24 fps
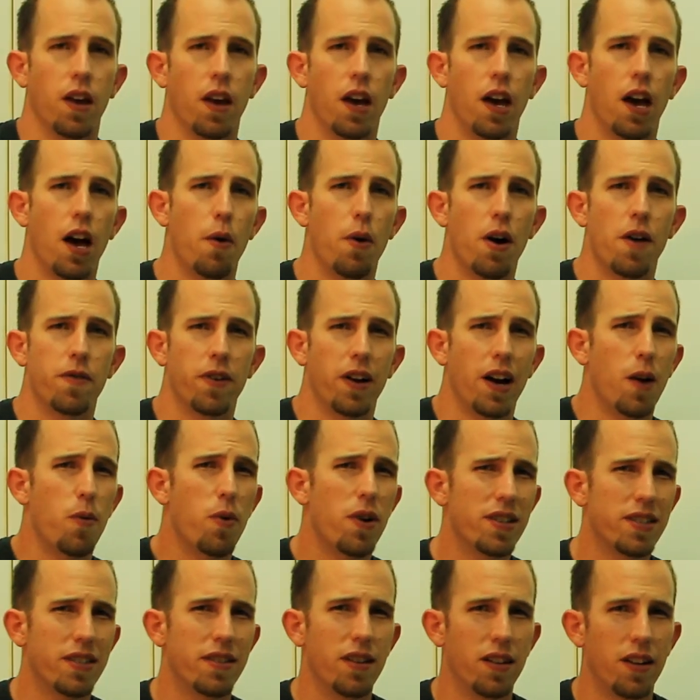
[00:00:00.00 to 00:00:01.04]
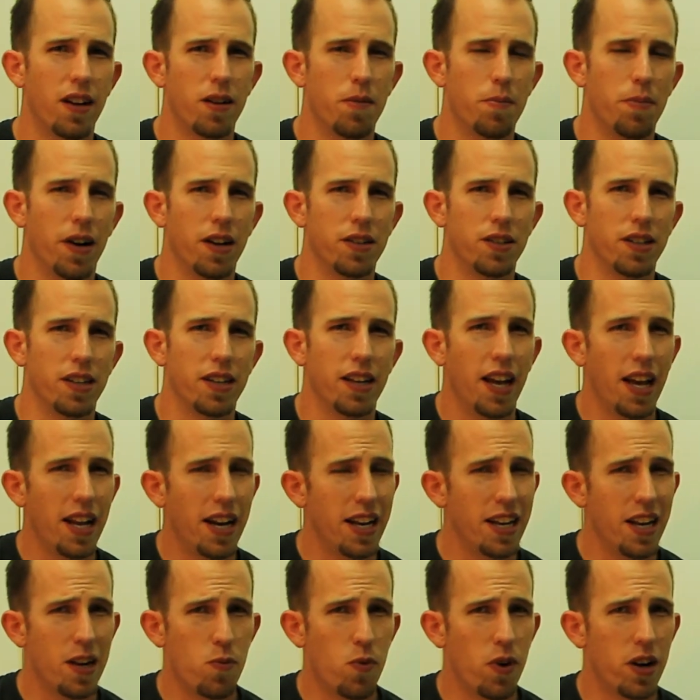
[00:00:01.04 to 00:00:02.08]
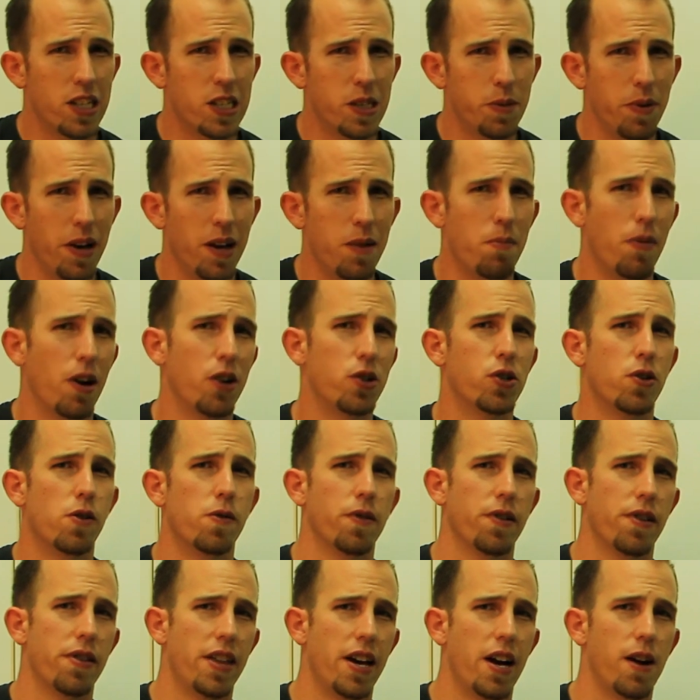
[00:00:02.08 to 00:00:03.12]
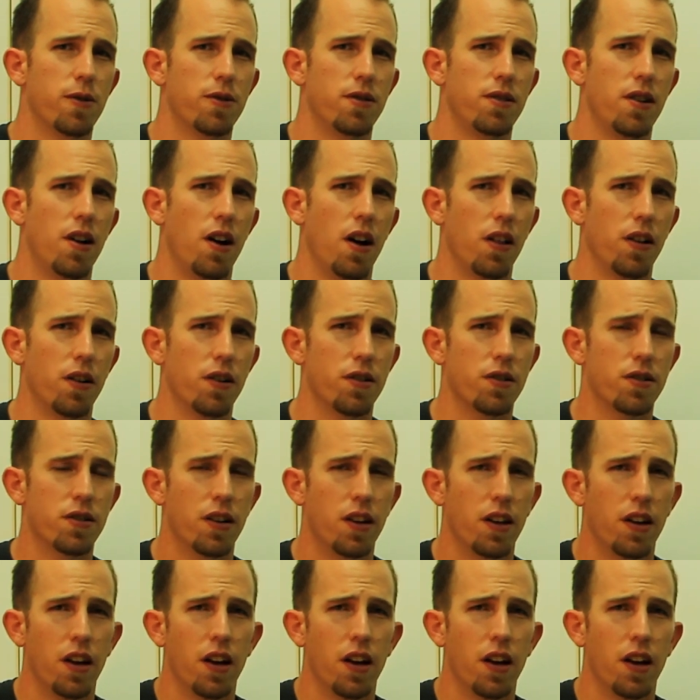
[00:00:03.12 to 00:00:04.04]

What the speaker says: However, I was still on a budget, and I didn't want to spend much over $1,000.